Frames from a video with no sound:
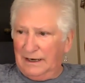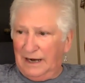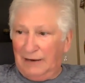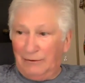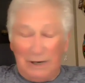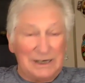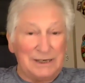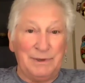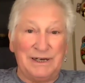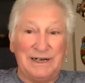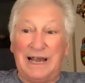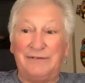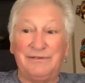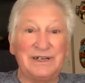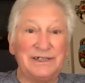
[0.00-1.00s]
I recommend
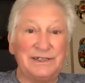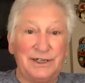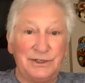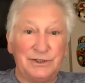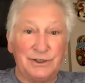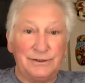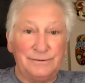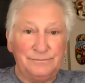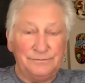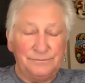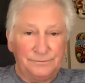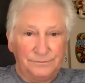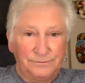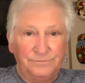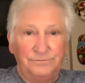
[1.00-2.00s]
having a teacher.
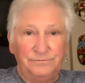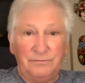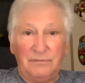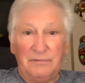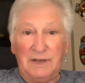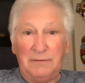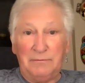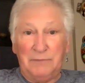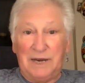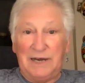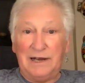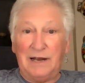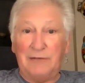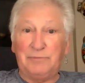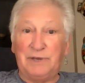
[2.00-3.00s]
It may
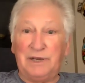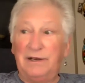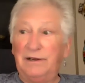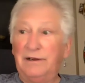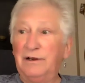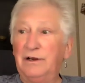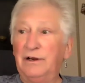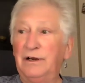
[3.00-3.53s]
not be